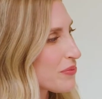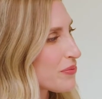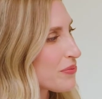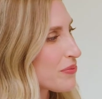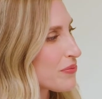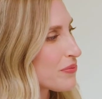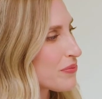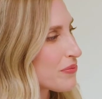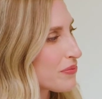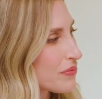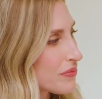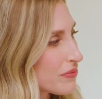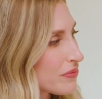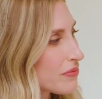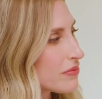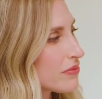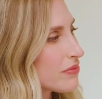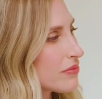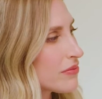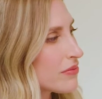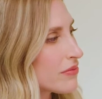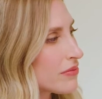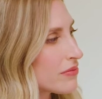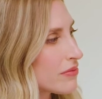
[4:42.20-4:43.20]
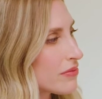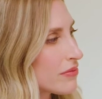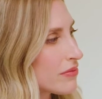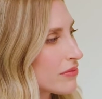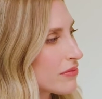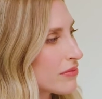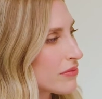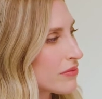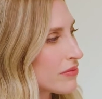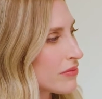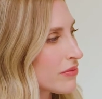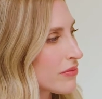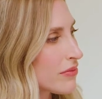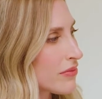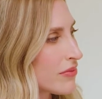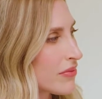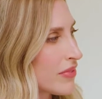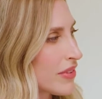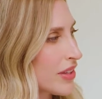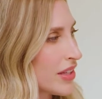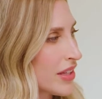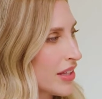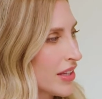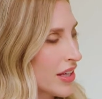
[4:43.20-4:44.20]

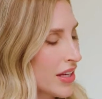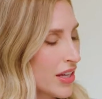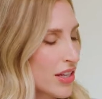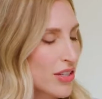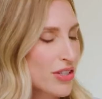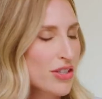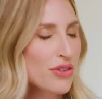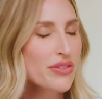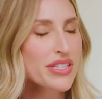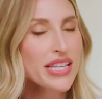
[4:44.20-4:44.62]
This person isn't speaking.